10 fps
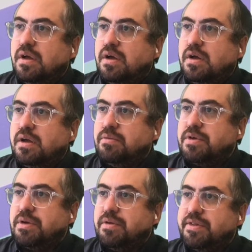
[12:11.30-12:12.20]
And we'll
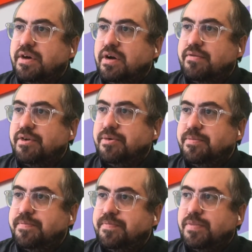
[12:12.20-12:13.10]
get rid of the hover.
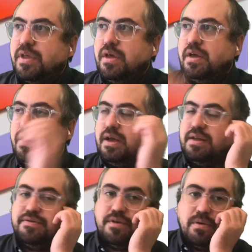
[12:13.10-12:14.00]

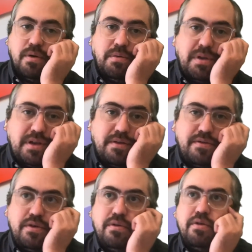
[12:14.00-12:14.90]
And so what we need to
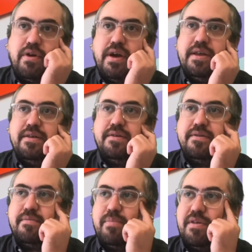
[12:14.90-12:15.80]
do, right,
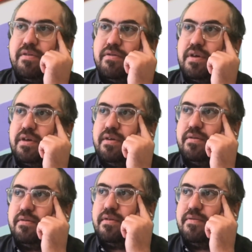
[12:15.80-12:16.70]
is
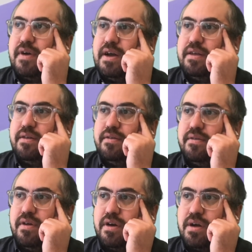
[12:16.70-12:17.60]
basically define
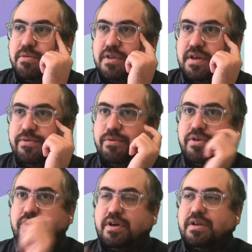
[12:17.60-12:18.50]
a couple things. We're
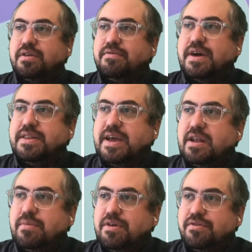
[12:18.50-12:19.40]
going to define the
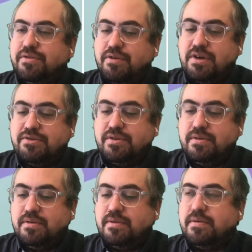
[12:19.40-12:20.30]
animation duration.